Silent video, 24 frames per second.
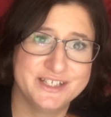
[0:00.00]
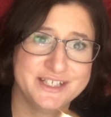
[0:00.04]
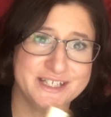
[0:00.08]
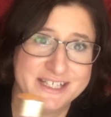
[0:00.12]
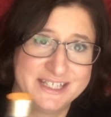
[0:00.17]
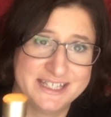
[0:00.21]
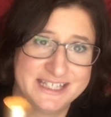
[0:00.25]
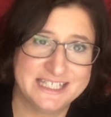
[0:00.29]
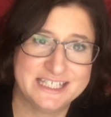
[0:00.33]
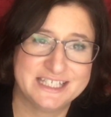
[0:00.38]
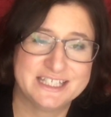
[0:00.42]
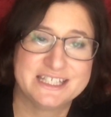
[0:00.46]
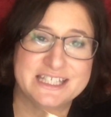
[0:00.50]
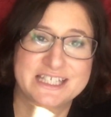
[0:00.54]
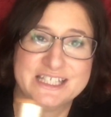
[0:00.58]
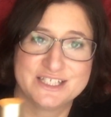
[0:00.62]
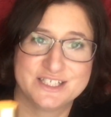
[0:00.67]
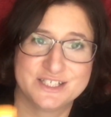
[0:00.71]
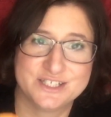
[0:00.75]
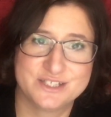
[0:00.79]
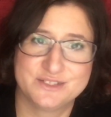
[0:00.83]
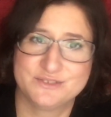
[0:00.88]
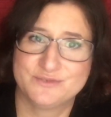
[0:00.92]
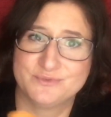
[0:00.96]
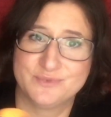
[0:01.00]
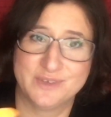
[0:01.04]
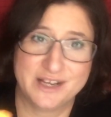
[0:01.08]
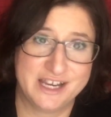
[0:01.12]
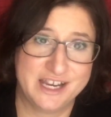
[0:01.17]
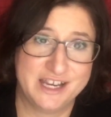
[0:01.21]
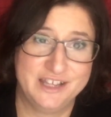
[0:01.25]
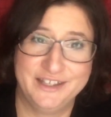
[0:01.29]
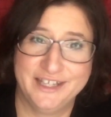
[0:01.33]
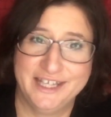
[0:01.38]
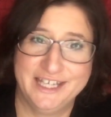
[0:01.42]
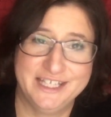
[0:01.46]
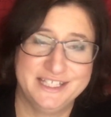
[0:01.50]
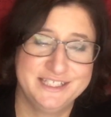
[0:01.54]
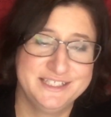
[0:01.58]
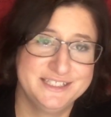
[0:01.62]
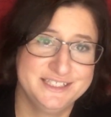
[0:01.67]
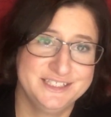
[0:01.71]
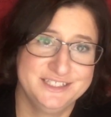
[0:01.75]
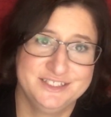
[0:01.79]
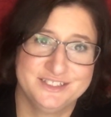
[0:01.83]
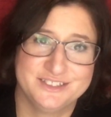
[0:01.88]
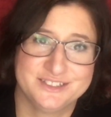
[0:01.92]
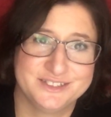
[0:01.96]
and I think that's why I liked
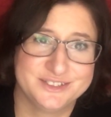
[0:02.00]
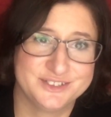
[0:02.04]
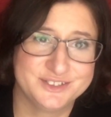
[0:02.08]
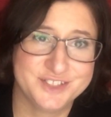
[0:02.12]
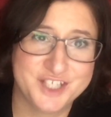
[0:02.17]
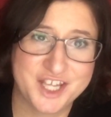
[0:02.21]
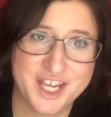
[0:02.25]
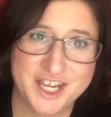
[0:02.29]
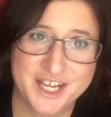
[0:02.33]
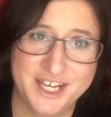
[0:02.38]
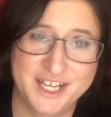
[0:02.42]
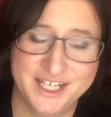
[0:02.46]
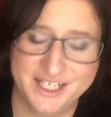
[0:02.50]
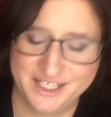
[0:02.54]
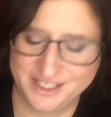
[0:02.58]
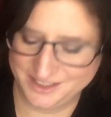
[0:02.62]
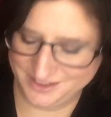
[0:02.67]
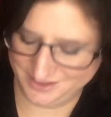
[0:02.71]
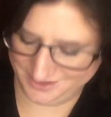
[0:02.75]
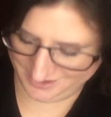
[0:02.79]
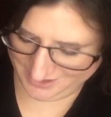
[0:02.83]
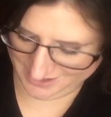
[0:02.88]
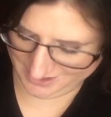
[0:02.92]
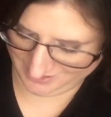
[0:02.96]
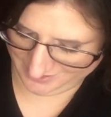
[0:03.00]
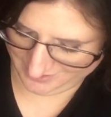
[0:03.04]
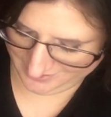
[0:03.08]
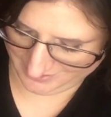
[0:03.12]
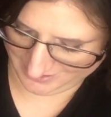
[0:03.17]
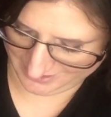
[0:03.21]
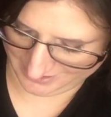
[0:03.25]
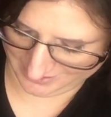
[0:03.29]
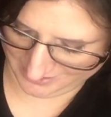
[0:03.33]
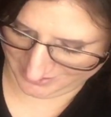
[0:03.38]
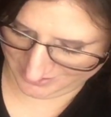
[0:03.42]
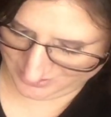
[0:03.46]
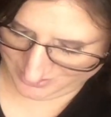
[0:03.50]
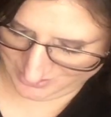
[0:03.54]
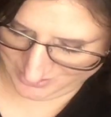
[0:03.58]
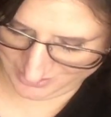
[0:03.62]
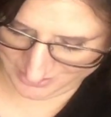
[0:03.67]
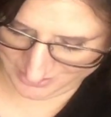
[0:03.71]
it. I think that it's